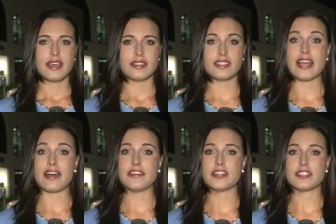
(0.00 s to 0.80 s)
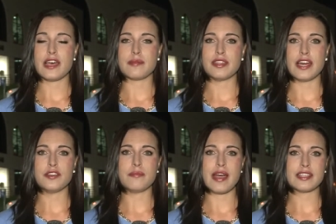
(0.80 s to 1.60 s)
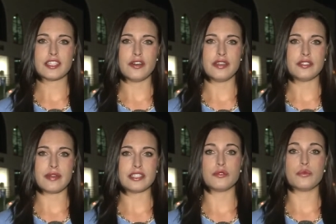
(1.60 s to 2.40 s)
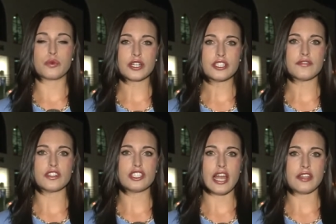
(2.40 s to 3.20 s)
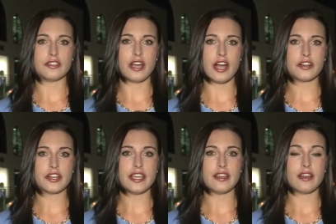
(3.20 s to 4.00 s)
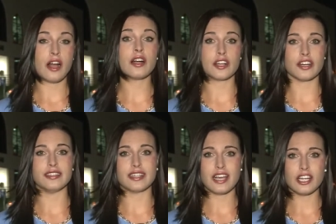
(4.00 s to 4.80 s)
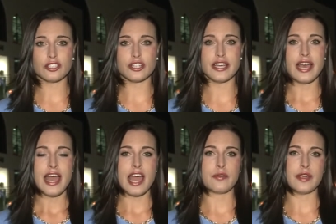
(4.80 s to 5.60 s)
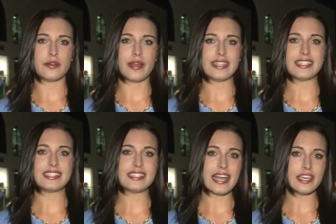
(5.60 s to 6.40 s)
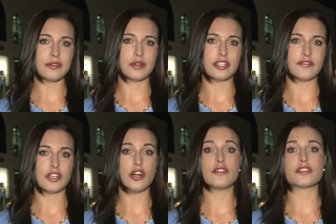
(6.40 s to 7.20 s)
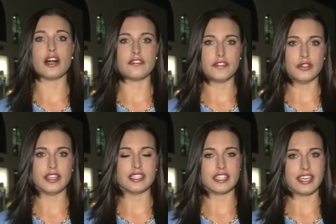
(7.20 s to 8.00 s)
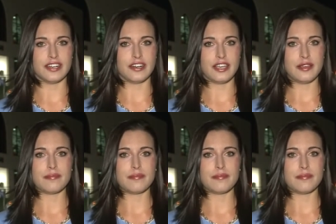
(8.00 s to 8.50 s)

The staff here tell me that New Mexico is ranked worst for childhood hungry, hunger in the country, and we are ranked second worst for overall food insecurity.